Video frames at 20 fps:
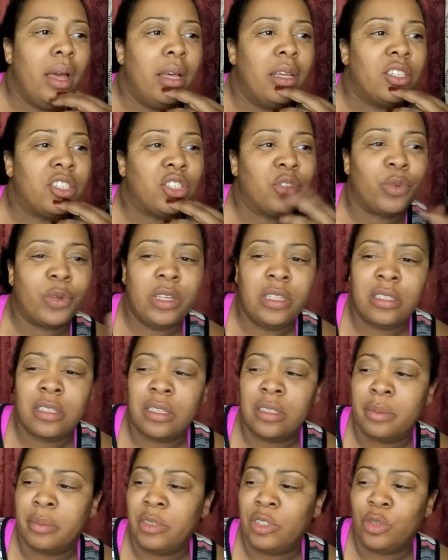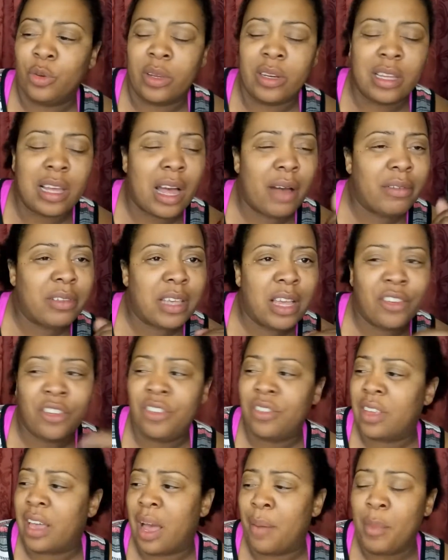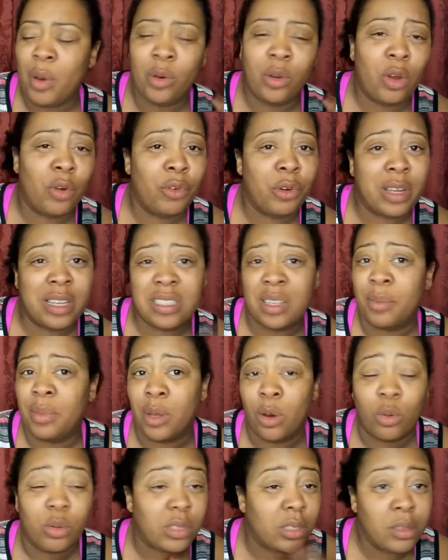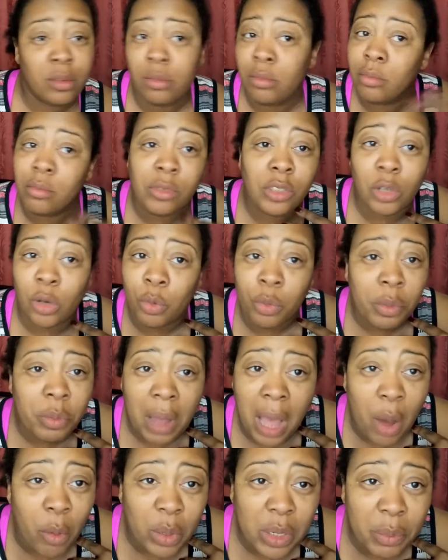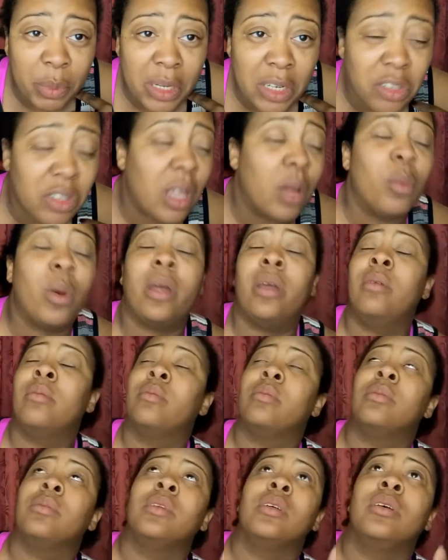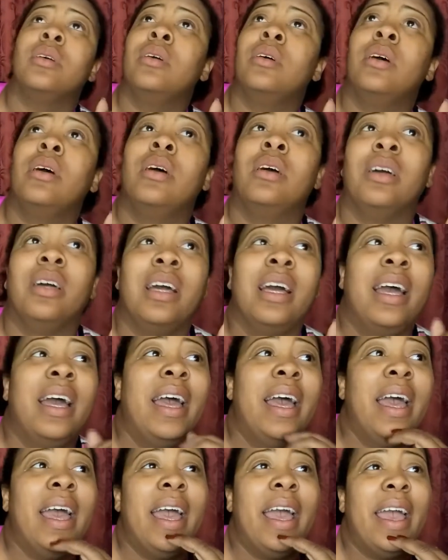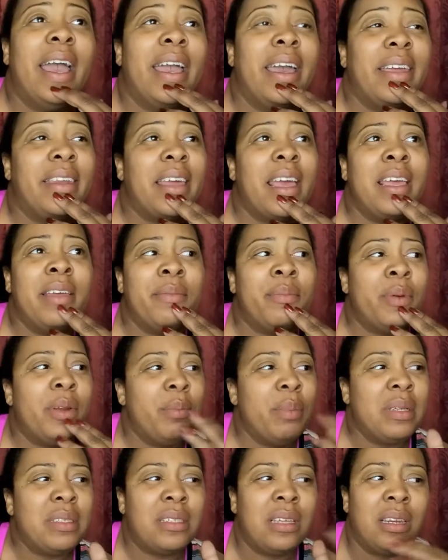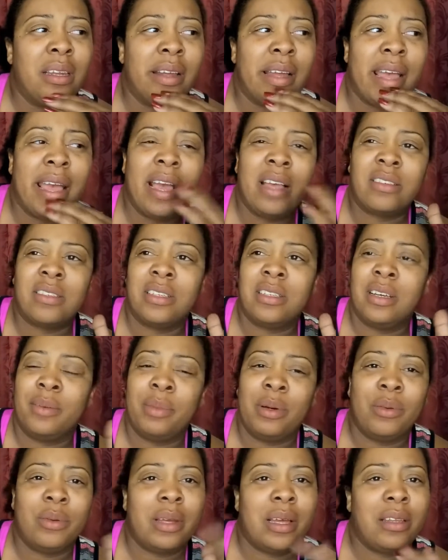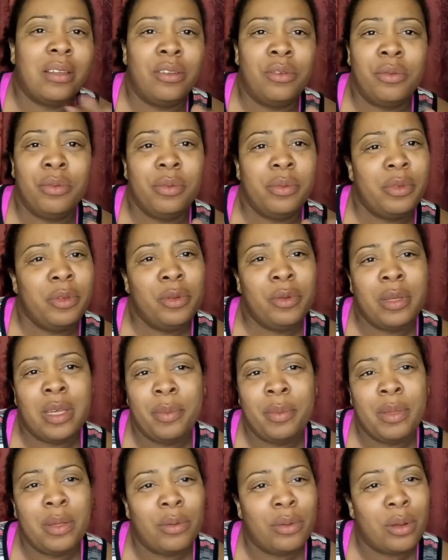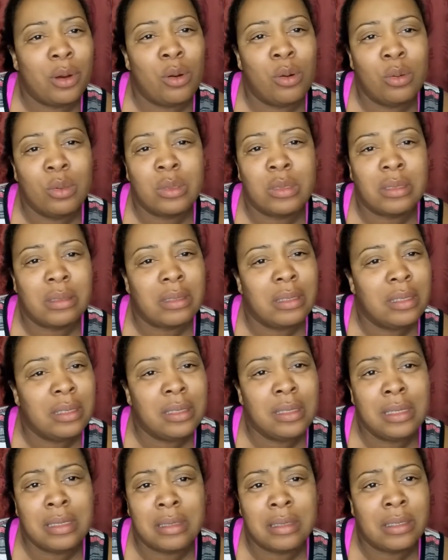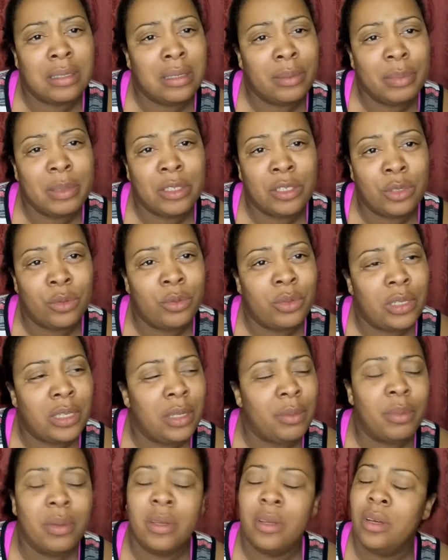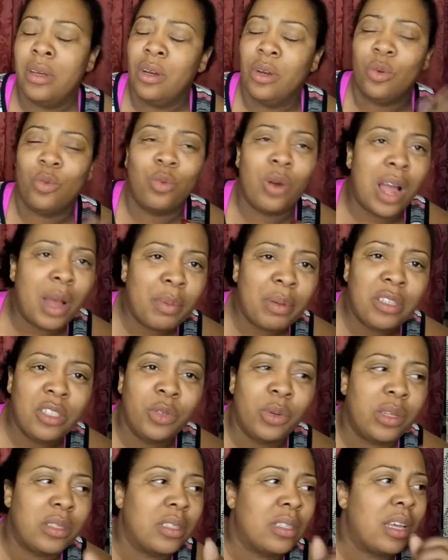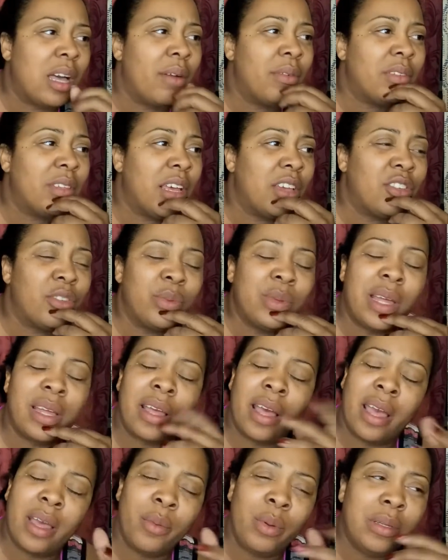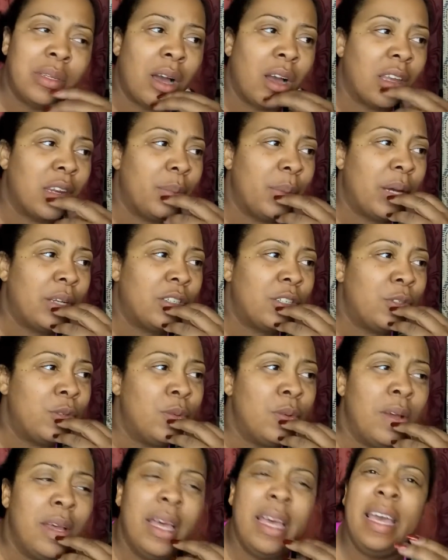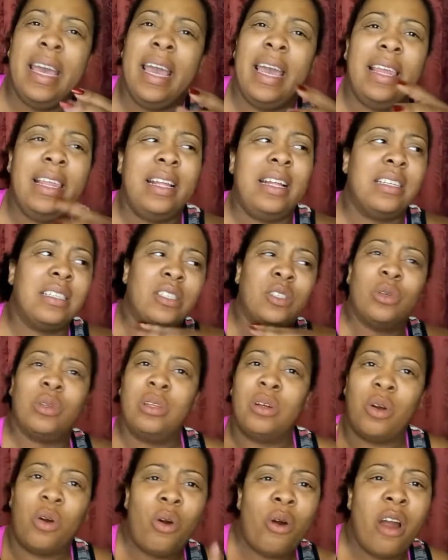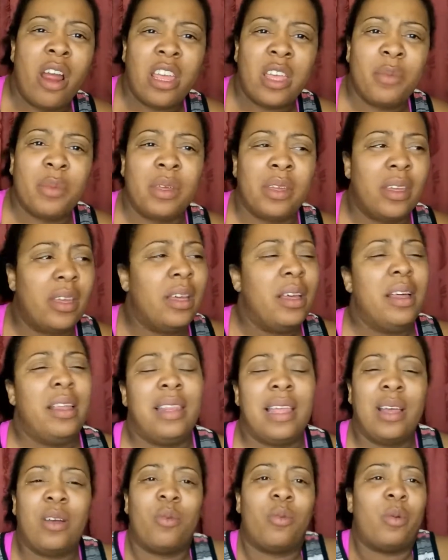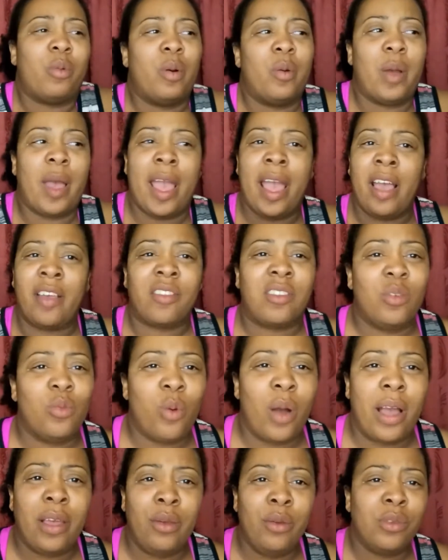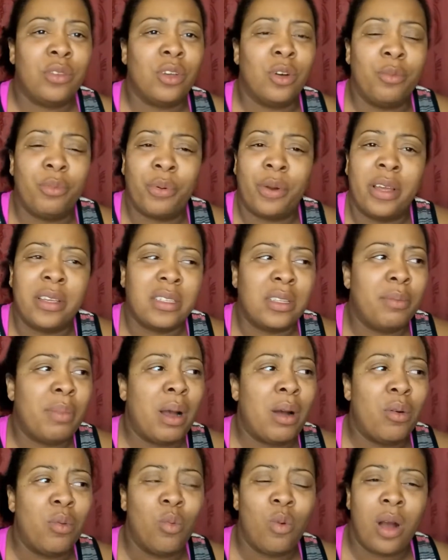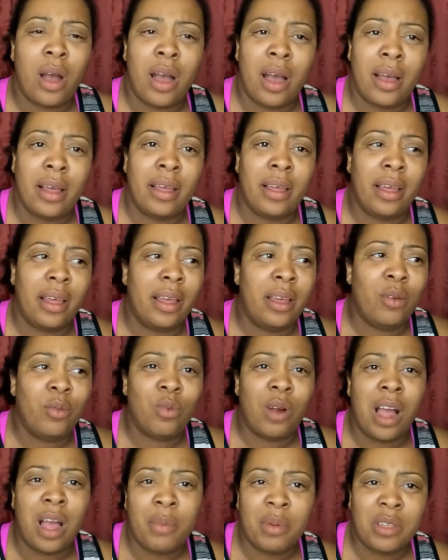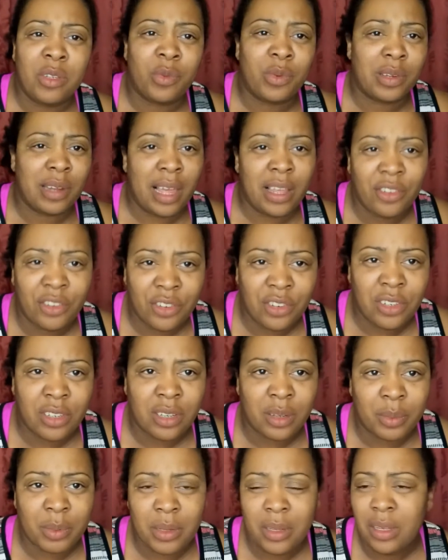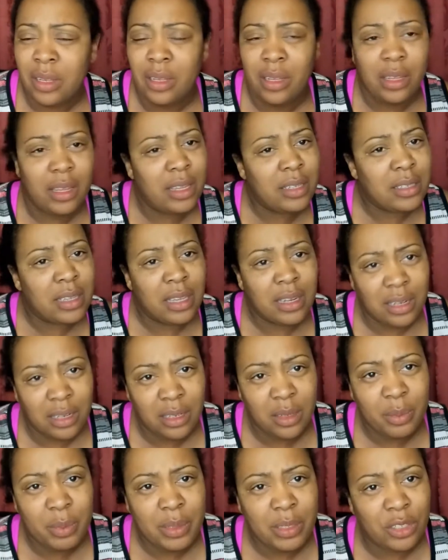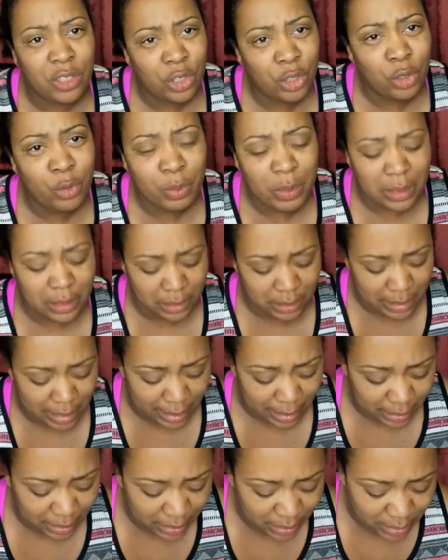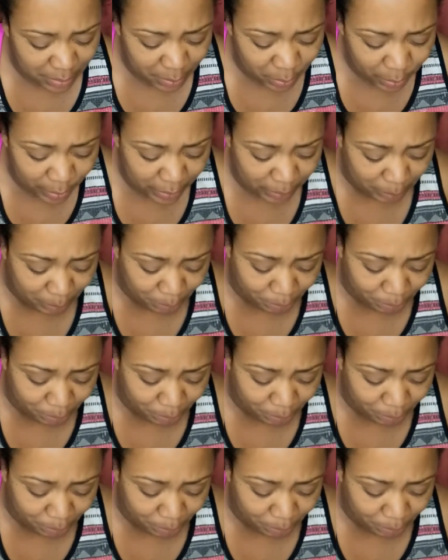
Sharice comes join the conversation. She say, I'm only over here because I'm nosy. You know, I would have been the same way. And they pretty much tell her, Ashley, come on now. You keeping your nose into this a little bit too deep. Robin joins the conversation. Like, hey, we talking about you? And it gets into a little argument. Like, Ashley, why are you so pressed about Juan and Robin's relationship? It's getting a little bit too much now at this point.